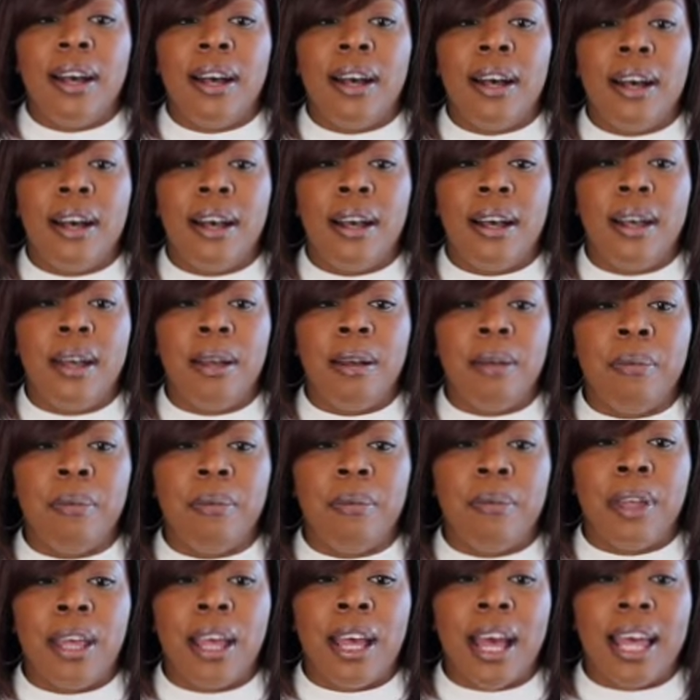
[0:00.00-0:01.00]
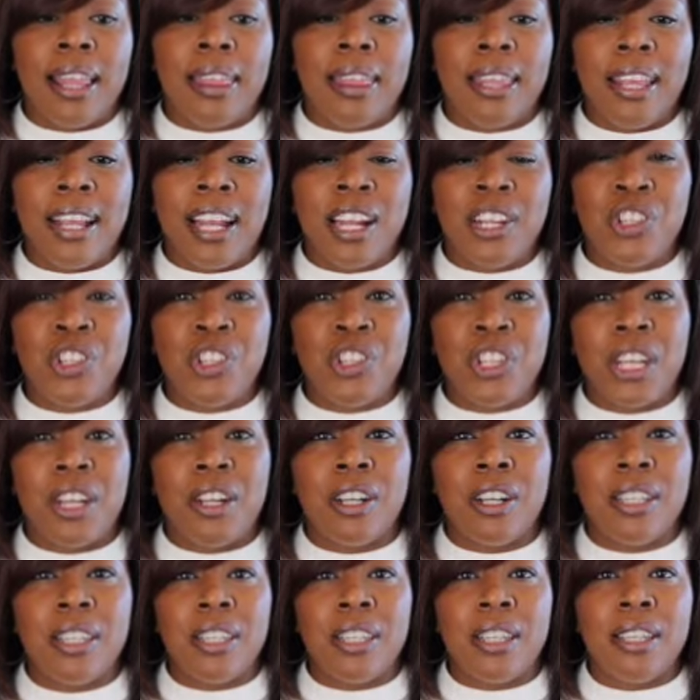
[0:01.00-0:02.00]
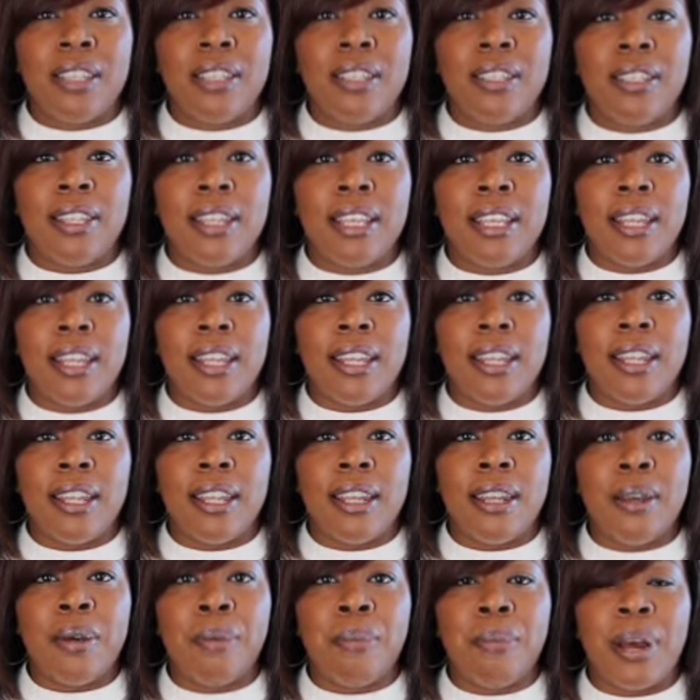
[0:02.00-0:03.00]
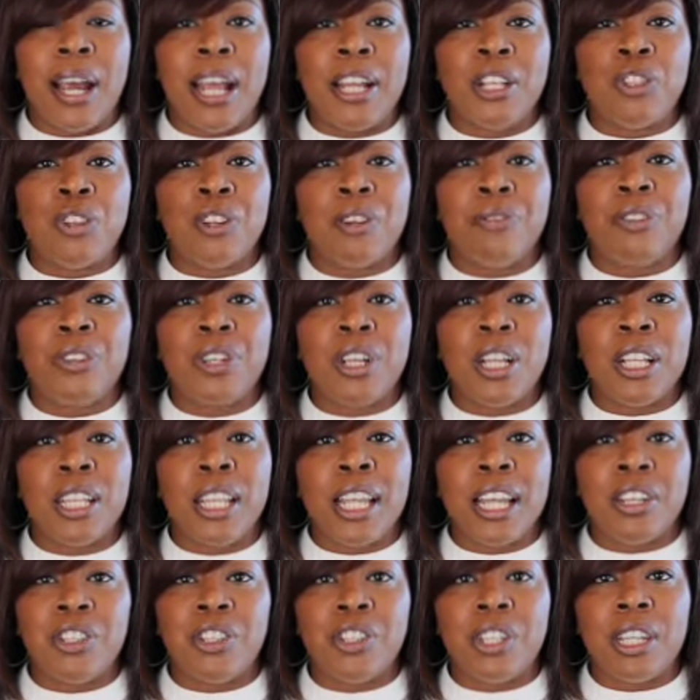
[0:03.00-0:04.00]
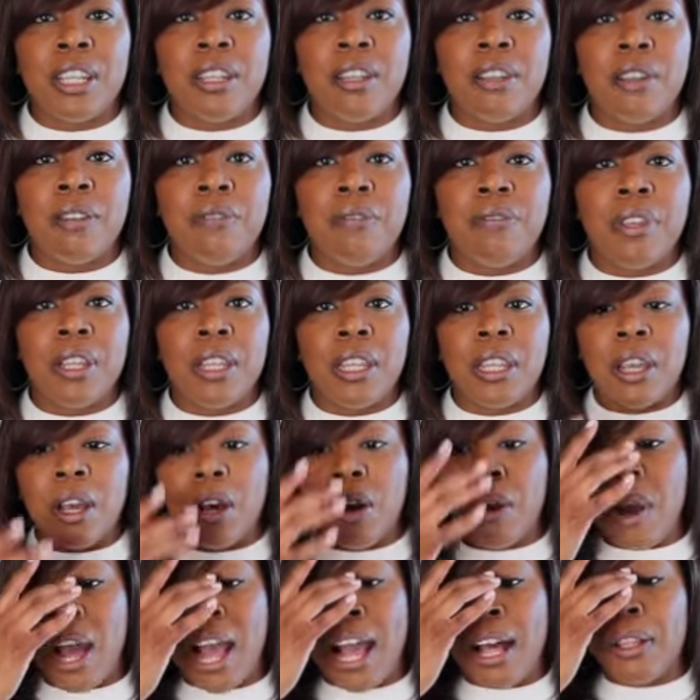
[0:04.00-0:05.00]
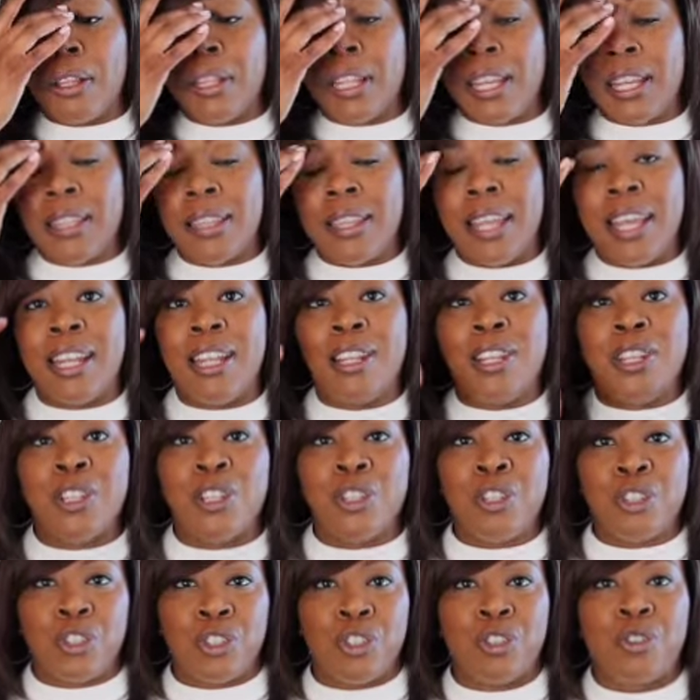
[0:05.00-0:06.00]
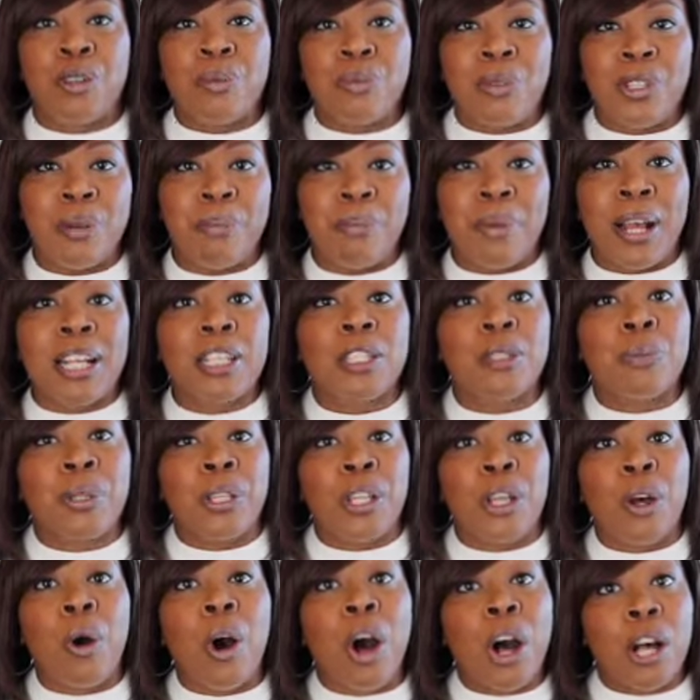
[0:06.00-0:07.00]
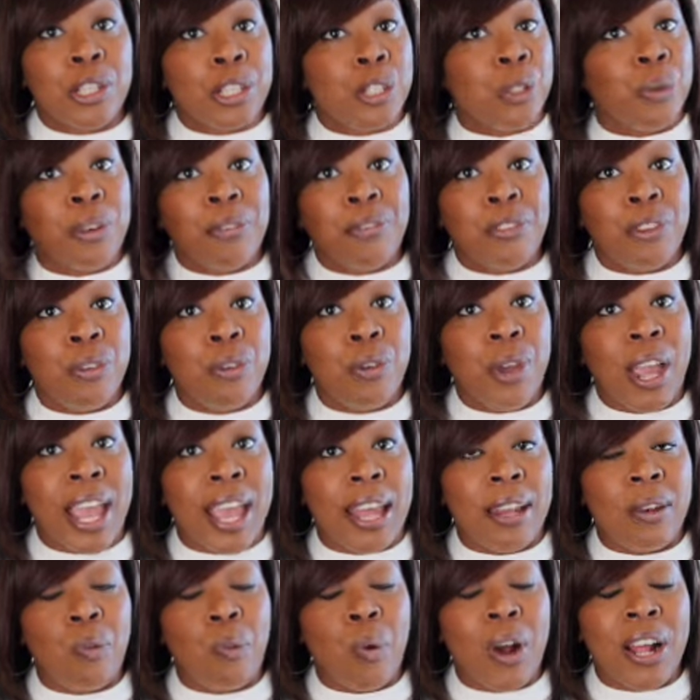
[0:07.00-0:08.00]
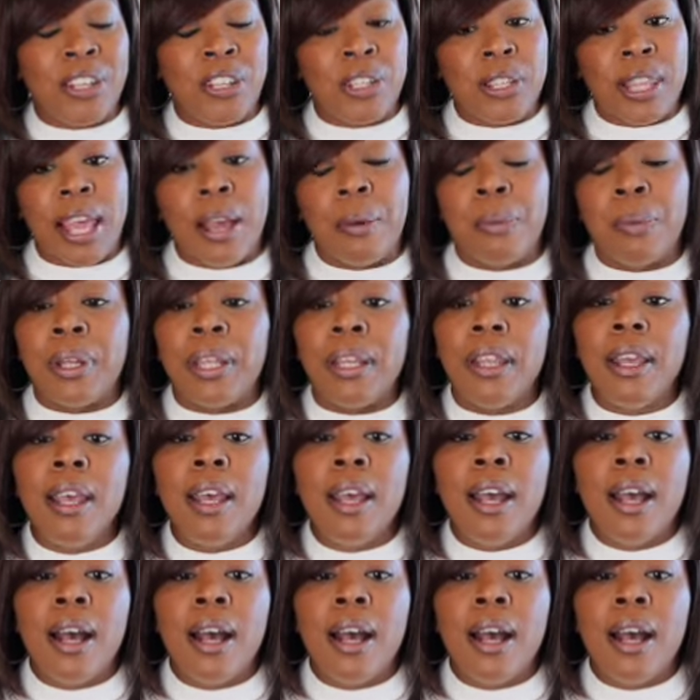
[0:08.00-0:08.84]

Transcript: I think I shared this in my truffle collection video. I'll link that in the description box below also if you hadn't watched that one,